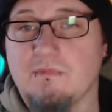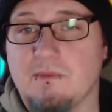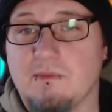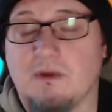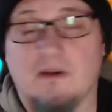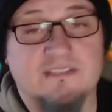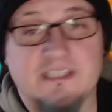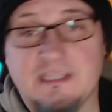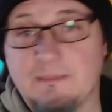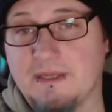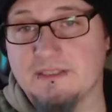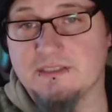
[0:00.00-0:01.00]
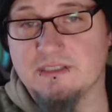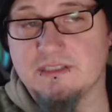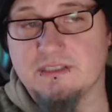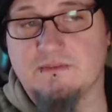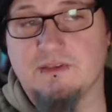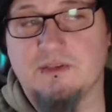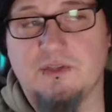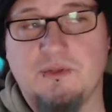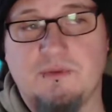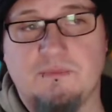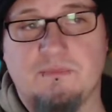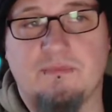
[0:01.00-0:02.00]
Might have seen the pictures of the new
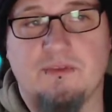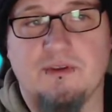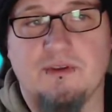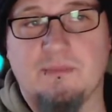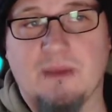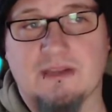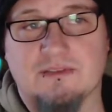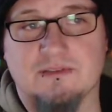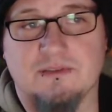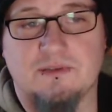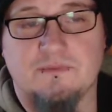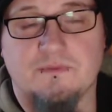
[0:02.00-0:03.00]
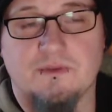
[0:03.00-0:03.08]
door.